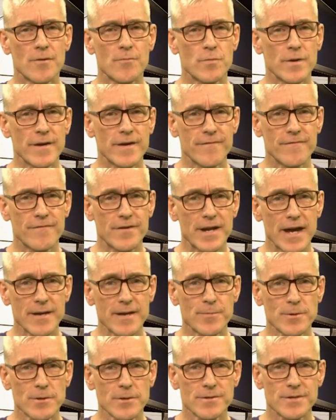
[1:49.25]
We've
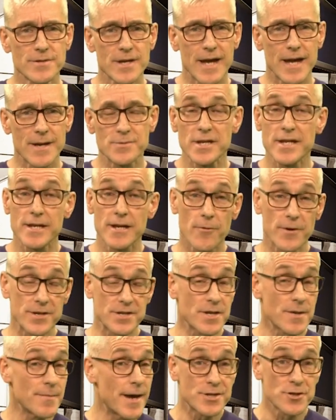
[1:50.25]
enabled Apteco
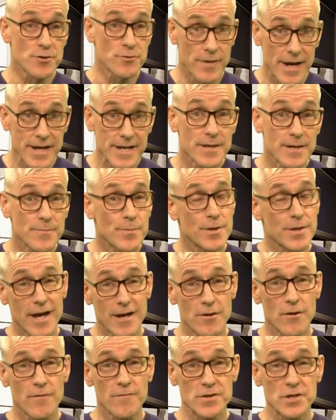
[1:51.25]
SMS already, but
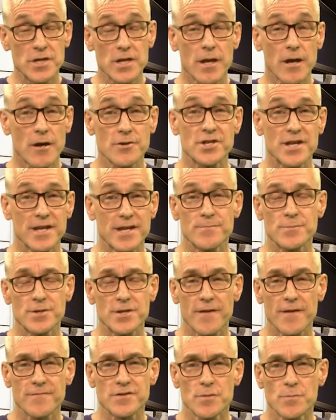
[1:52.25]
obviously our teams
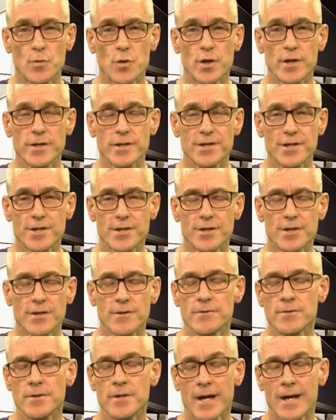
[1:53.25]
have some work to
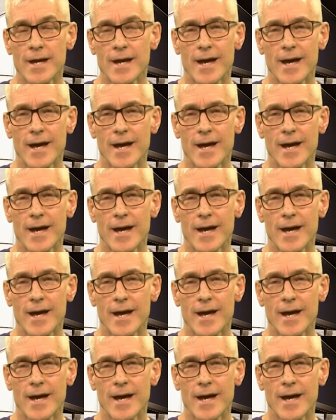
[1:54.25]
do